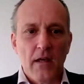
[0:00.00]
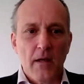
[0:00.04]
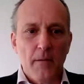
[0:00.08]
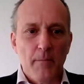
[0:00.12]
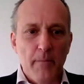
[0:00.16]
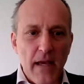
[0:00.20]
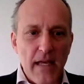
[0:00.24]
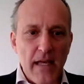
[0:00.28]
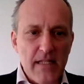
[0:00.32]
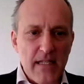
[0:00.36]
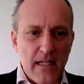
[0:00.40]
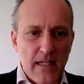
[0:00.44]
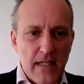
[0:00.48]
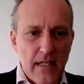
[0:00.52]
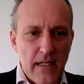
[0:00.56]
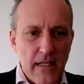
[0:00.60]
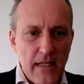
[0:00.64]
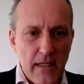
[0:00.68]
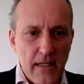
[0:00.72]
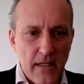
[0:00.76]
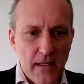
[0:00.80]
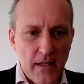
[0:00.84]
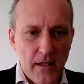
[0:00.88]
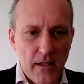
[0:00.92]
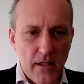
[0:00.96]

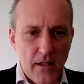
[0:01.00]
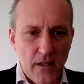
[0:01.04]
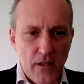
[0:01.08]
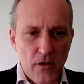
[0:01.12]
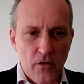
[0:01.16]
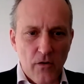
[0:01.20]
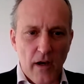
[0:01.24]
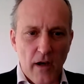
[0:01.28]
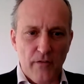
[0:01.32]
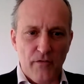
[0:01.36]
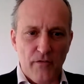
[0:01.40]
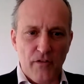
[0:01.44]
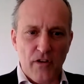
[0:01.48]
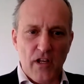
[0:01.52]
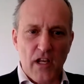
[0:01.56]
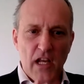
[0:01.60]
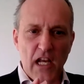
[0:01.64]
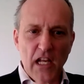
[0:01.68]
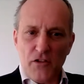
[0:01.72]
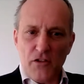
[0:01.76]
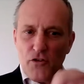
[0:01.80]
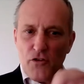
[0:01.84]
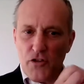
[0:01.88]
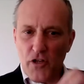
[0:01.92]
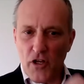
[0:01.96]
Basically, you have an
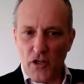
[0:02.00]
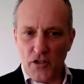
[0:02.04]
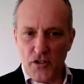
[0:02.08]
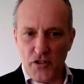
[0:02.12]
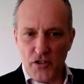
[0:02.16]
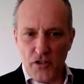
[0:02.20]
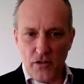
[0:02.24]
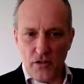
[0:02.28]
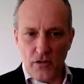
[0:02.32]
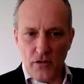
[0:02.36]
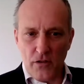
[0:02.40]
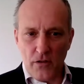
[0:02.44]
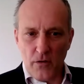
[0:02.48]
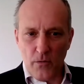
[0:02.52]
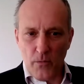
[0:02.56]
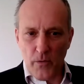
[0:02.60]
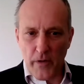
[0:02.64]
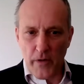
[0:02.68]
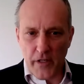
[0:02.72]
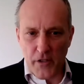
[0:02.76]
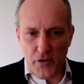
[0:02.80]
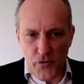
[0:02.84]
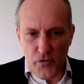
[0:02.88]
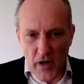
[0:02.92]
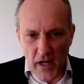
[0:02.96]
introduction where
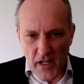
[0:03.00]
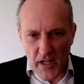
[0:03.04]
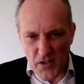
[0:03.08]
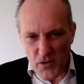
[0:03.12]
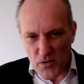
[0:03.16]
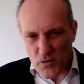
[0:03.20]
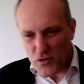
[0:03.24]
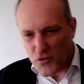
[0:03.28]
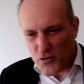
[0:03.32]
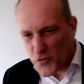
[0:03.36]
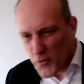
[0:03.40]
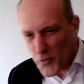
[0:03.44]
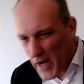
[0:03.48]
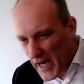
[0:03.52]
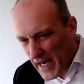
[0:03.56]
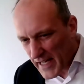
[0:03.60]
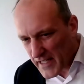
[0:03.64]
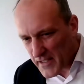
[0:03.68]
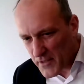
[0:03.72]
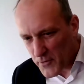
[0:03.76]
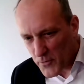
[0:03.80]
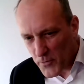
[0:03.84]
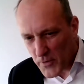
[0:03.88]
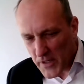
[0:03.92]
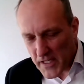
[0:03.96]
you try to drag
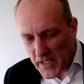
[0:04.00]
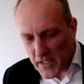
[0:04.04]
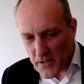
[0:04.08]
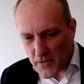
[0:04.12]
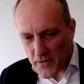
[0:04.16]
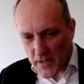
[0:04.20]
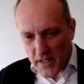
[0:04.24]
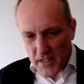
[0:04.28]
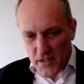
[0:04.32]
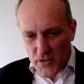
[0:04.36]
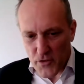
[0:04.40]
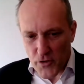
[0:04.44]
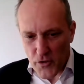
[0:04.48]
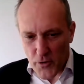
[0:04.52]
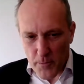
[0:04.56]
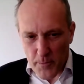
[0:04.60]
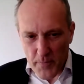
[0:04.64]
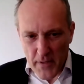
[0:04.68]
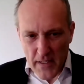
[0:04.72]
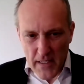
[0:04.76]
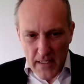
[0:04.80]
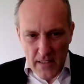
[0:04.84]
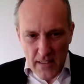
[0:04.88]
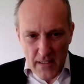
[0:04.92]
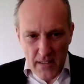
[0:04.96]
the reader into your
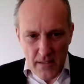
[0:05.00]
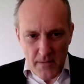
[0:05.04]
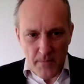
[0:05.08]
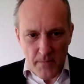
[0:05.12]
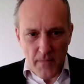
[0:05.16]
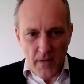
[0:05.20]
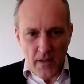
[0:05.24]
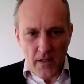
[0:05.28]
piece.